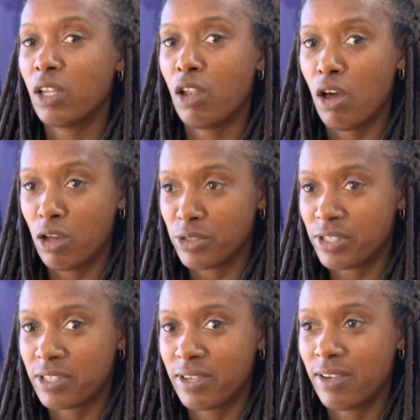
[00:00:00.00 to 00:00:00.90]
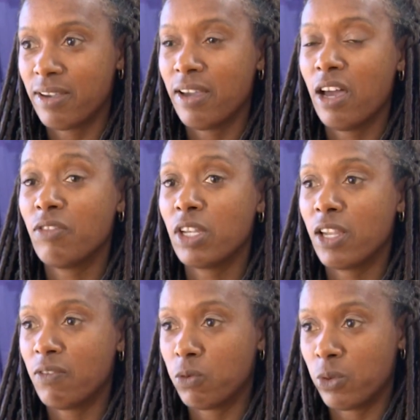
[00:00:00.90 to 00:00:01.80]
the loss of a
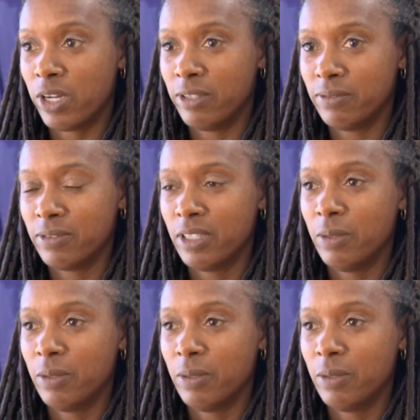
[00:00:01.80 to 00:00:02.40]
loved one